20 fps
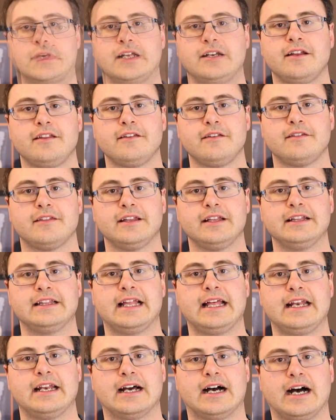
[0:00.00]
Another thing
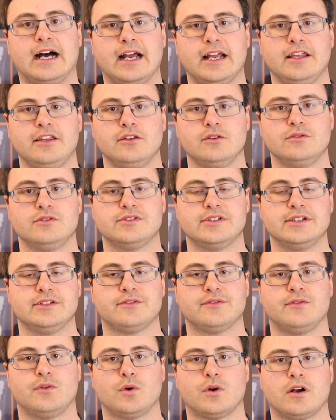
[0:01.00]
that I use
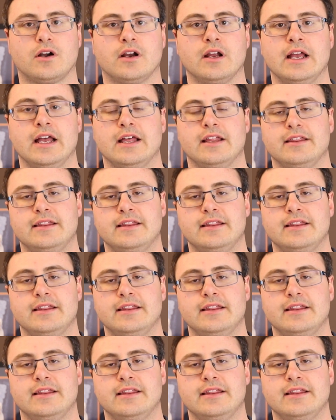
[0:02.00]
this for,